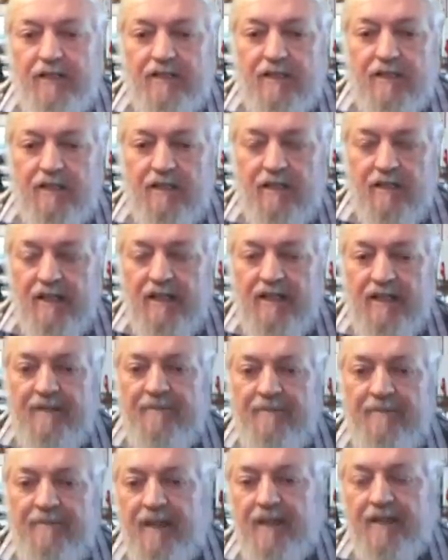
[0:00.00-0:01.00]
So
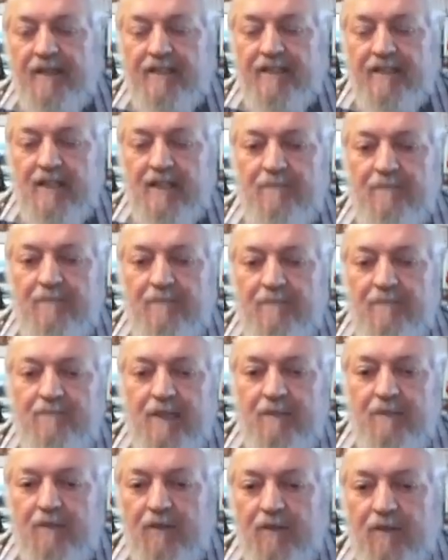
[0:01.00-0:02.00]
some
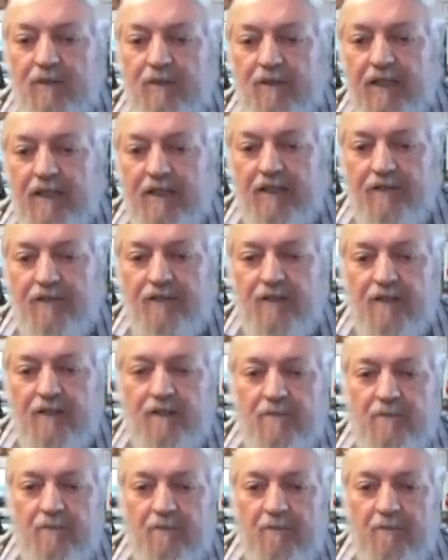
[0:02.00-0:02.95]
people in different